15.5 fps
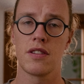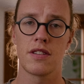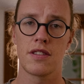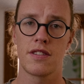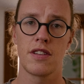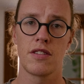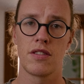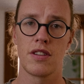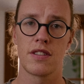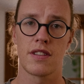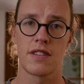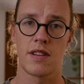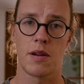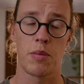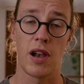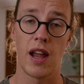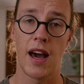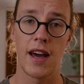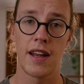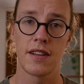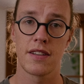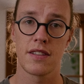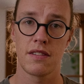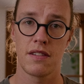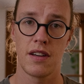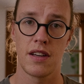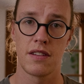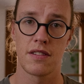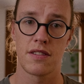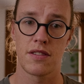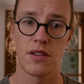this series as I planned.
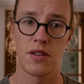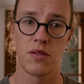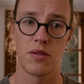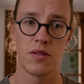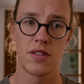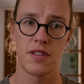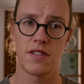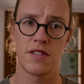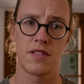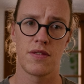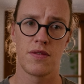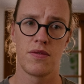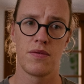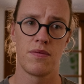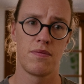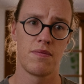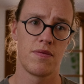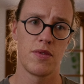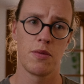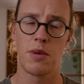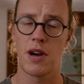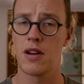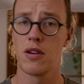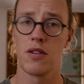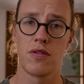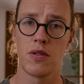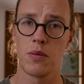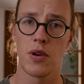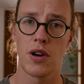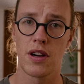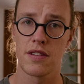And so this is, for better or for
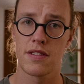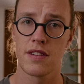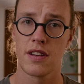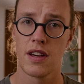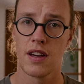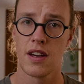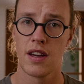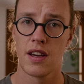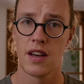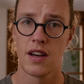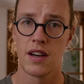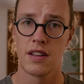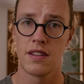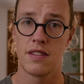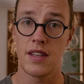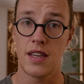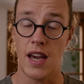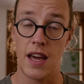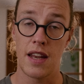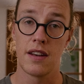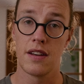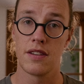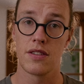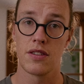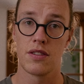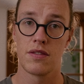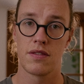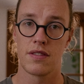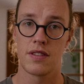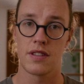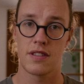worse, the end
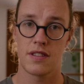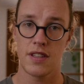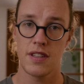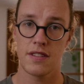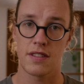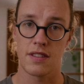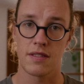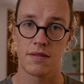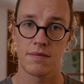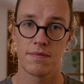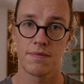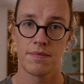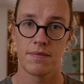of the season.